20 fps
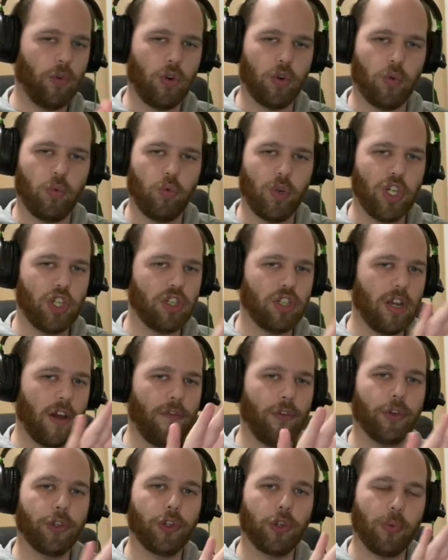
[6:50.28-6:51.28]

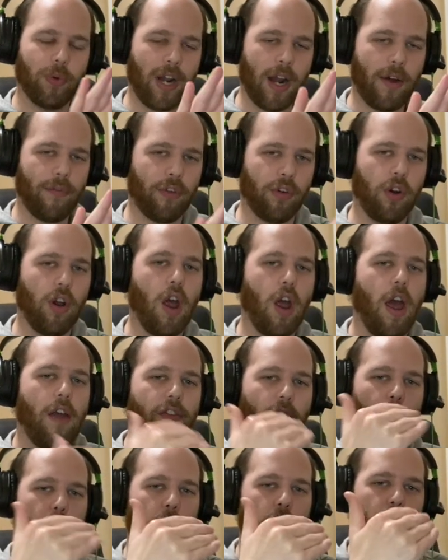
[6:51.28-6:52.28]
reshuffled or whatever
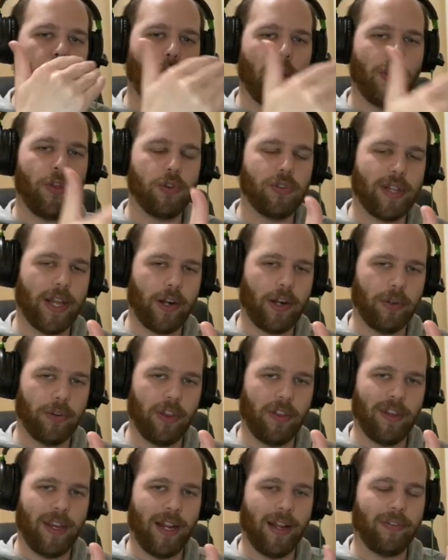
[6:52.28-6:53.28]
from one render cycle
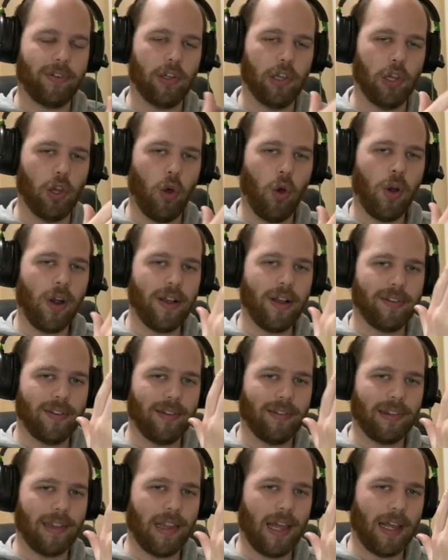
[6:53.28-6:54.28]
to the next. So long as
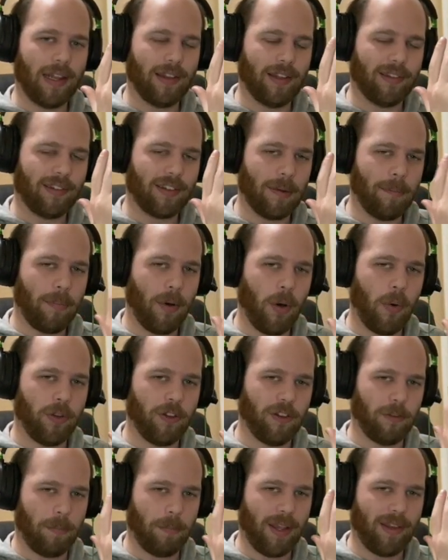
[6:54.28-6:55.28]
this
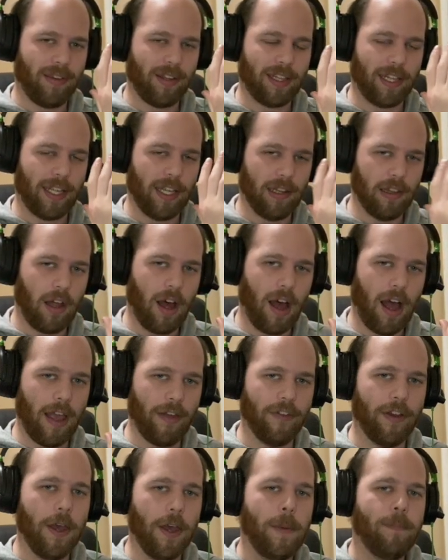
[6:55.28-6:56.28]
component is basically
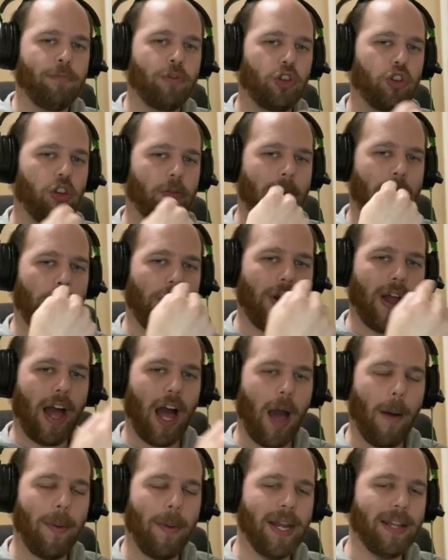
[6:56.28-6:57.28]
alive, no matter
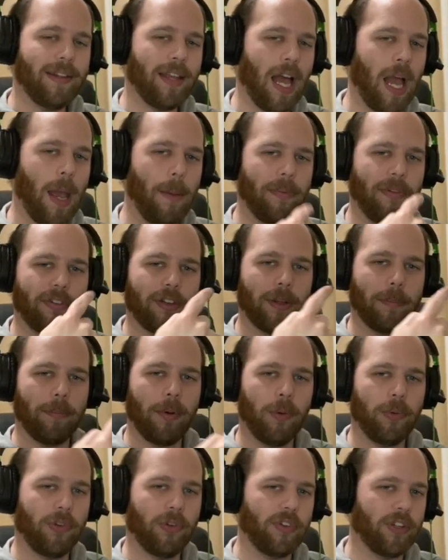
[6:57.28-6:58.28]
how many times this
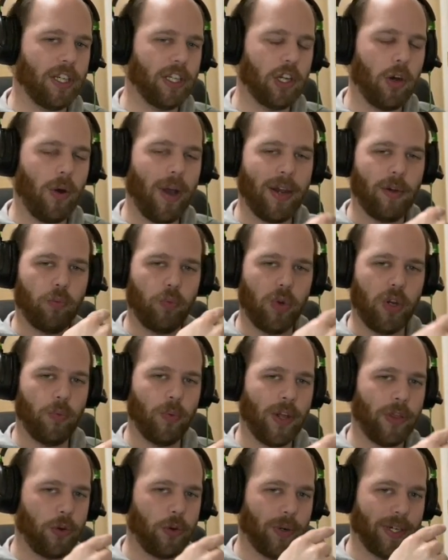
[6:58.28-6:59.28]
component is going to go ahead and
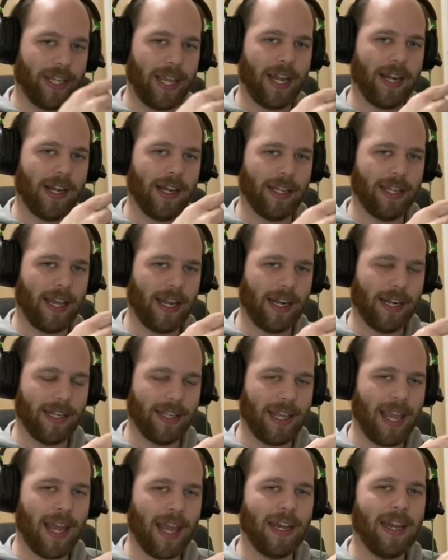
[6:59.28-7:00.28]
re-render again and again and
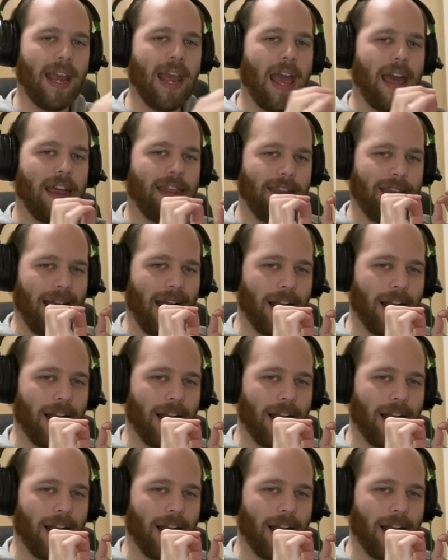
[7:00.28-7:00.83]
again, the